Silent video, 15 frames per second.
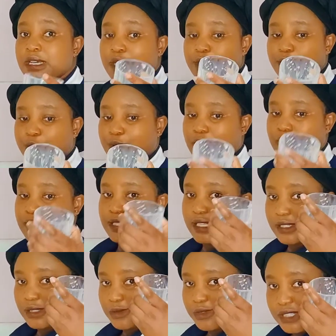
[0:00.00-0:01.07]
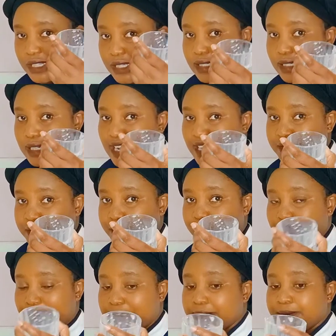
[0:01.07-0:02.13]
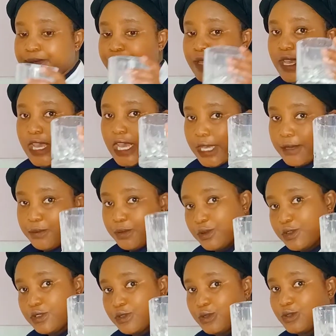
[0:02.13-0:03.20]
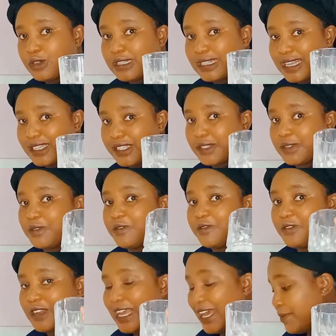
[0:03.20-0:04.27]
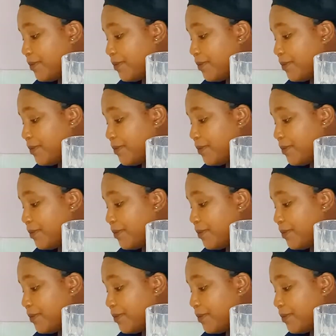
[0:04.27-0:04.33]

So I just use this glass of mine. I put 2 glasses of flour,